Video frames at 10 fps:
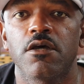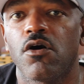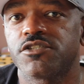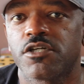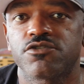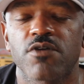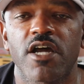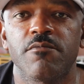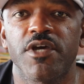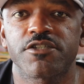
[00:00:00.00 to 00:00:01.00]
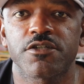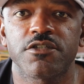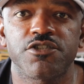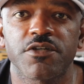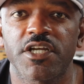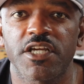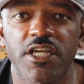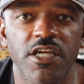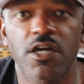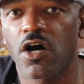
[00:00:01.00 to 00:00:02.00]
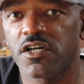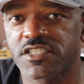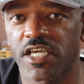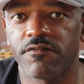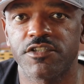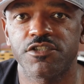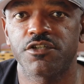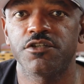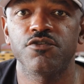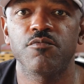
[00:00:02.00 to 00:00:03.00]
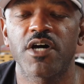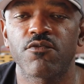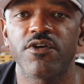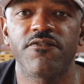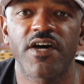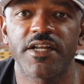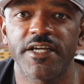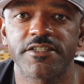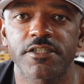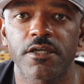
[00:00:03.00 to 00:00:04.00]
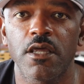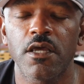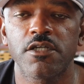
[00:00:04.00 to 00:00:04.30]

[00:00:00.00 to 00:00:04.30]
Also trying to make sure that you're getting any cost savings you can do by refinancing.